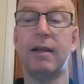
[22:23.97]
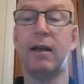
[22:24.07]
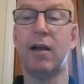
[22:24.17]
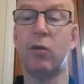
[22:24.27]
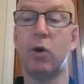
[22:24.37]

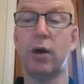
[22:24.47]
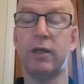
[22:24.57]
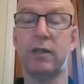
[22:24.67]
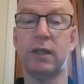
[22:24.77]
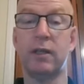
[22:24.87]

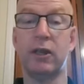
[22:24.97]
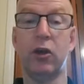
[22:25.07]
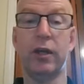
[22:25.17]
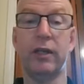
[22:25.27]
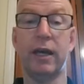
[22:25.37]
Otherwise, in the
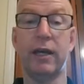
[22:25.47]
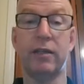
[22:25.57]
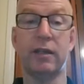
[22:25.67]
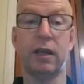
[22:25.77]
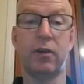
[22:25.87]
early
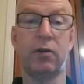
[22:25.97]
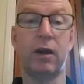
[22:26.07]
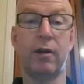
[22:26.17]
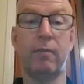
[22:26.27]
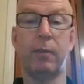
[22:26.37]
days, they're
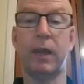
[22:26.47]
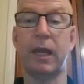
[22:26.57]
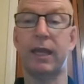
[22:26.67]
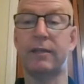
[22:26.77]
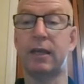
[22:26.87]
I
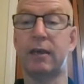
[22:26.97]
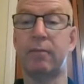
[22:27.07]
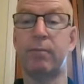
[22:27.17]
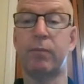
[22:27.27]
guess they're